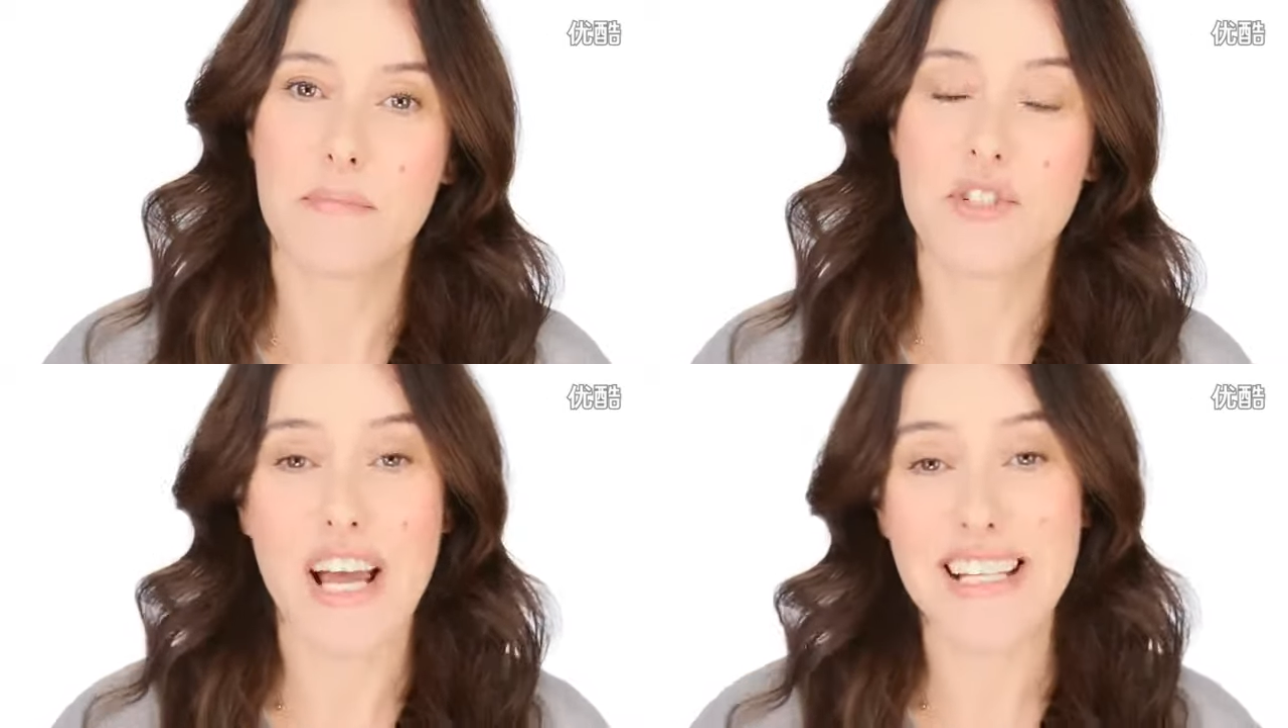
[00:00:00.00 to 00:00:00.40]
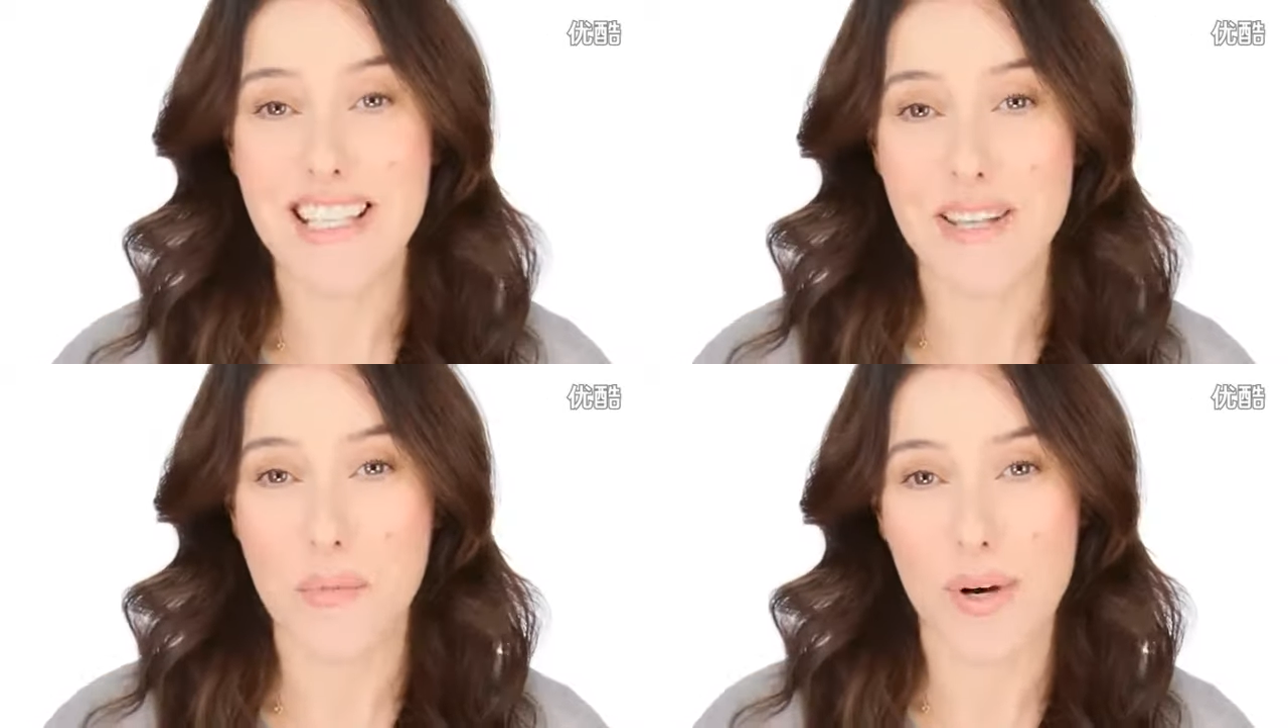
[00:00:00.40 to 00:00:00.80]

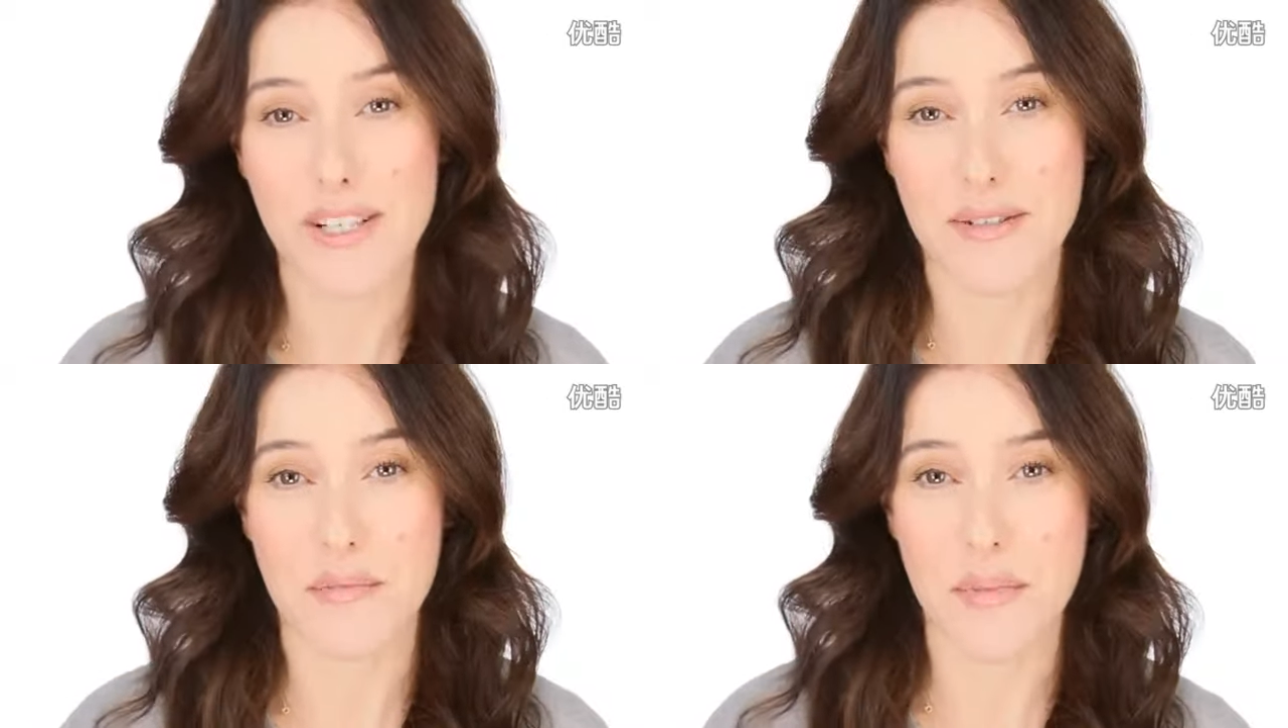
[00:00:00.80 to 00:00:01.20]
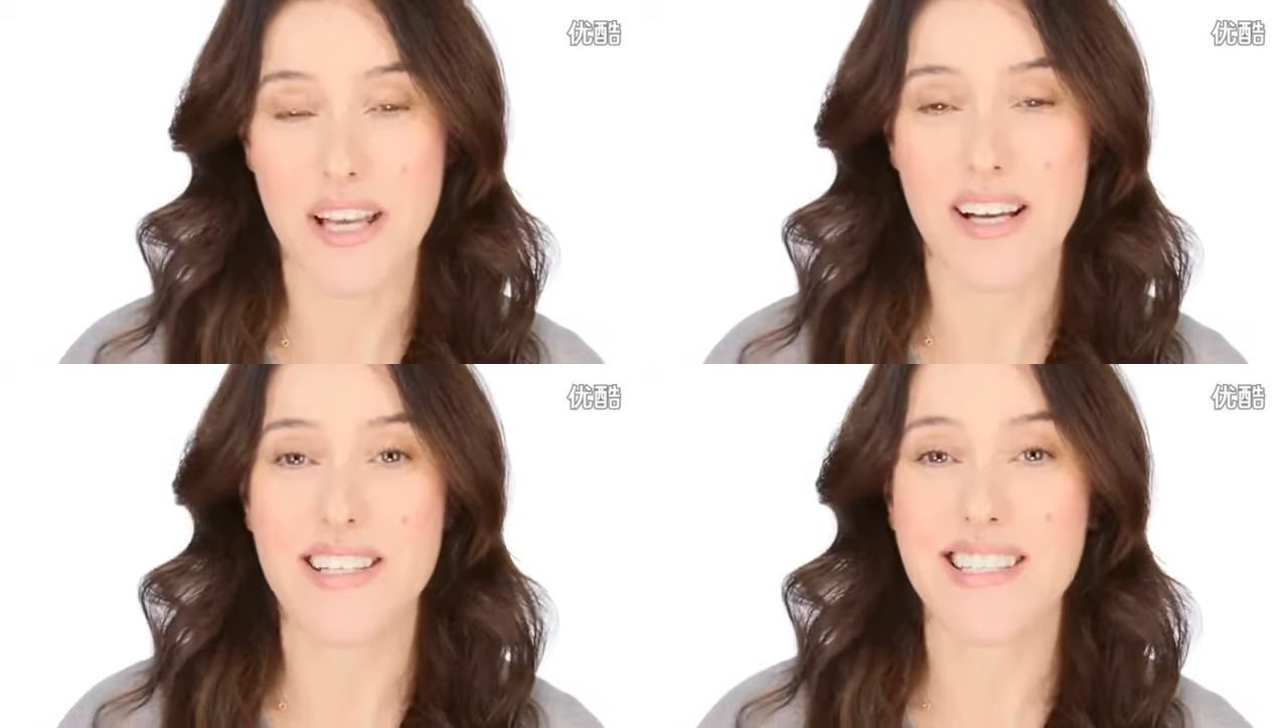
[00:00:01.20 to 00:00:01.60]
Jessie that works with me.
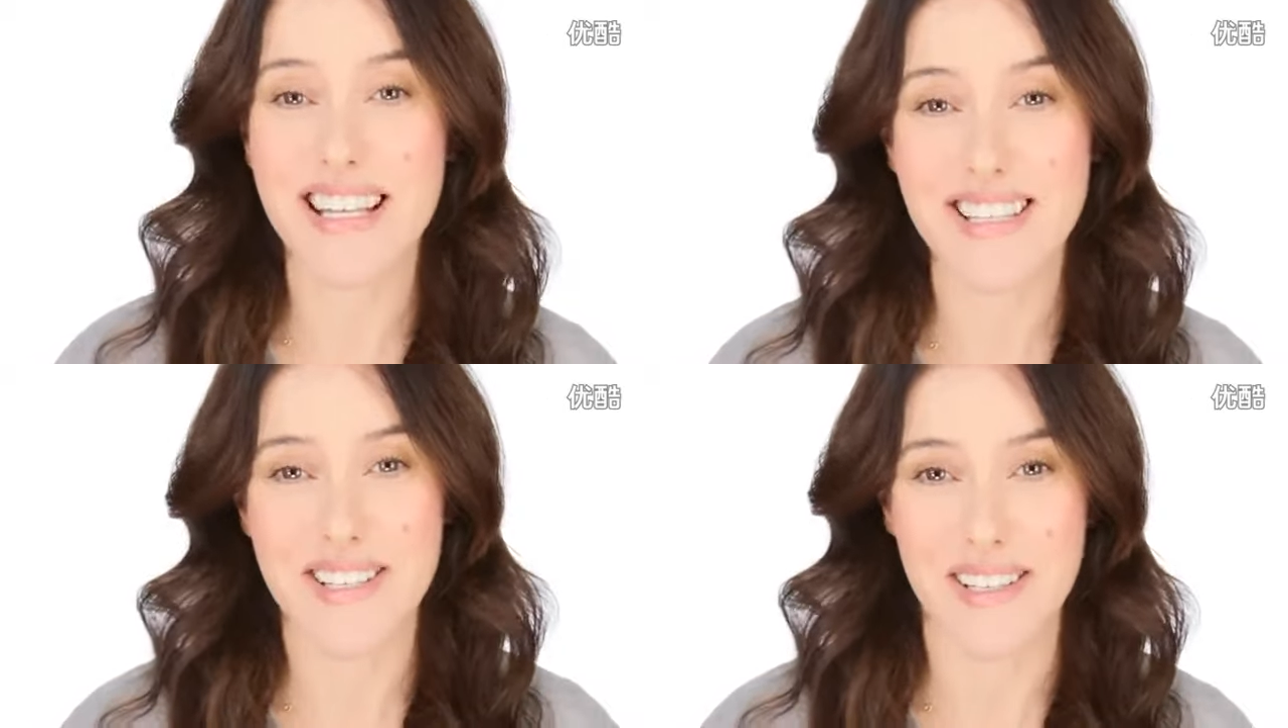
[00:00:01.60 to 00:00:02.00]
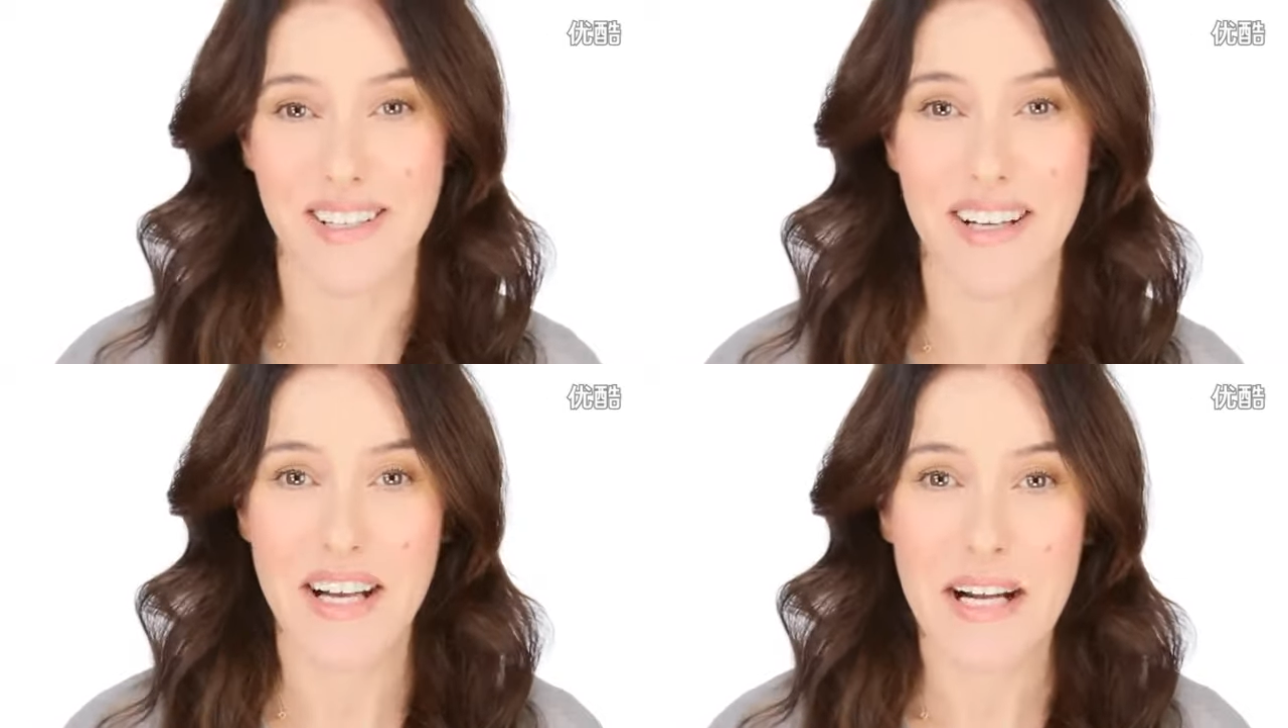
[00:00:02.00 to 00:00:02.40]
Her
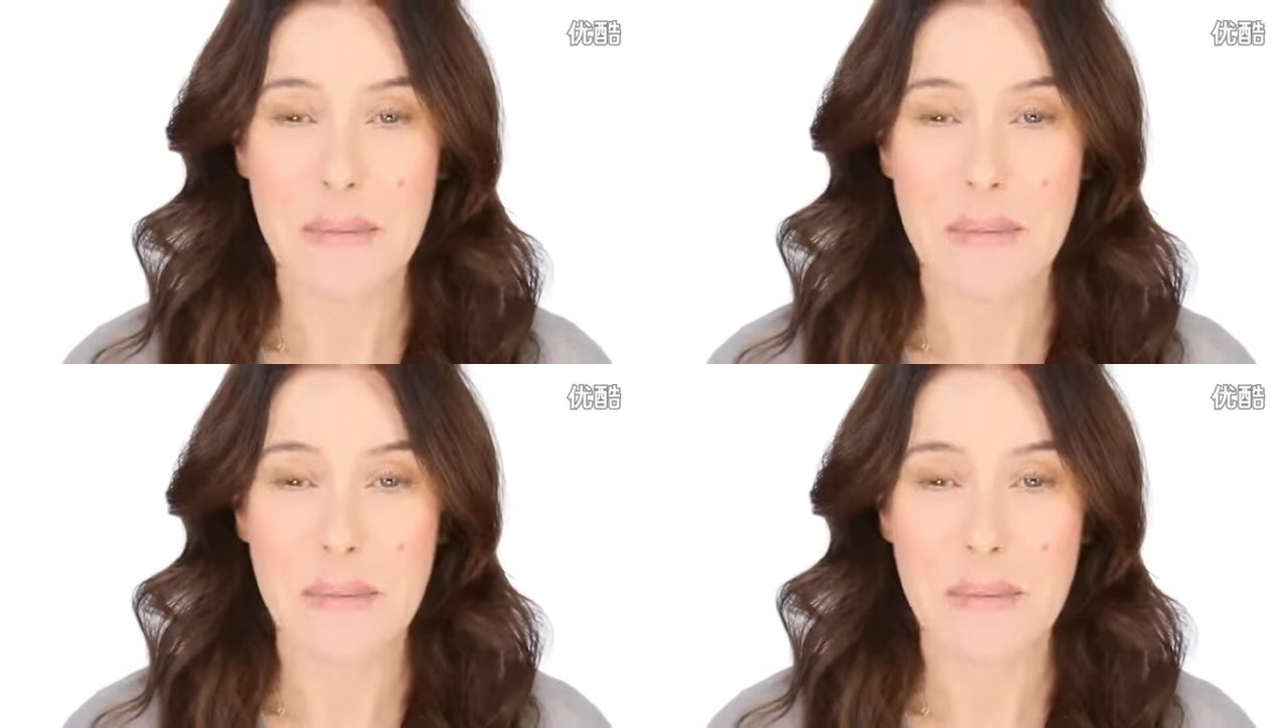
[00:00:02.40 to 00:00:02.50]
sister